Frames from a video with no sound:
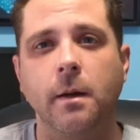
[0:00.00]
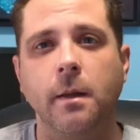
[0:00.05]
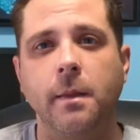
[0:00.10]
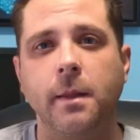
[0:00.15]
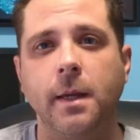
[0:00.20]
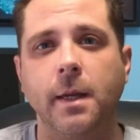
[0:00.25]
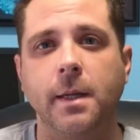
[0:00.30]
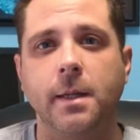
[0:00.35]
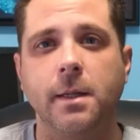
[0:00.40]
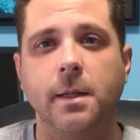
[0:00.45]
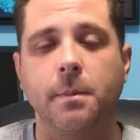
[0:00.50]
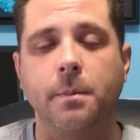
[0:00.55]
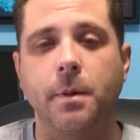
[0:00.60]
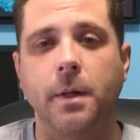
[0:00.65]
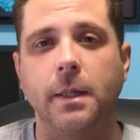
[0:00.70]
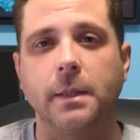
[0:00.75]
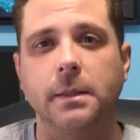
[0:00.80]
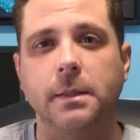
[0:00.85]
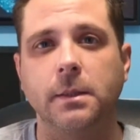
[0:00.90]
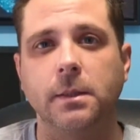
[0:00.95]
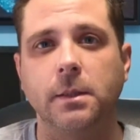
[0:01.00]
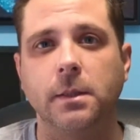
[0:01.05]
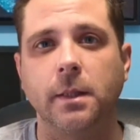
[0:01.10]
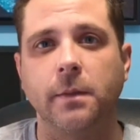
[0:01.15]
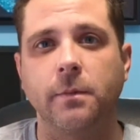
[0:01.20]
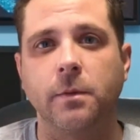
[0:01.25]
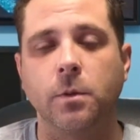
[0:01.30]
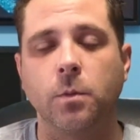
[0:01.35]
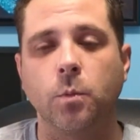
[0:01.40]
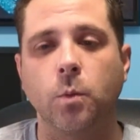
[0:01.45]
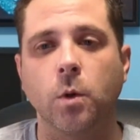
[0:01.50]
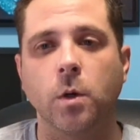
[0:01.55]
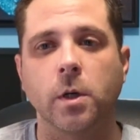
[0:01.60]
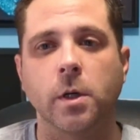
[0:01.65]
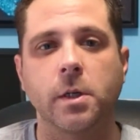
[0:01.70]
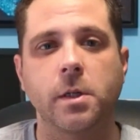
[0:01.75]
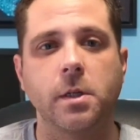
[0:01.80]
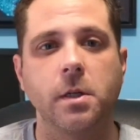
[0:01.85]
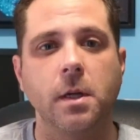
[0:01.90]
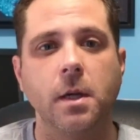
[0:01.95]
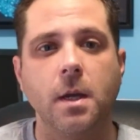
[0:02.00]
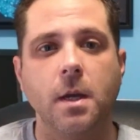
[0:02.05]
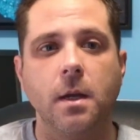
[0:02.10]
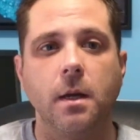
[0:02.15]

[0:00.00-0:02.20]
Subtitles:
the antidepressants ever worked.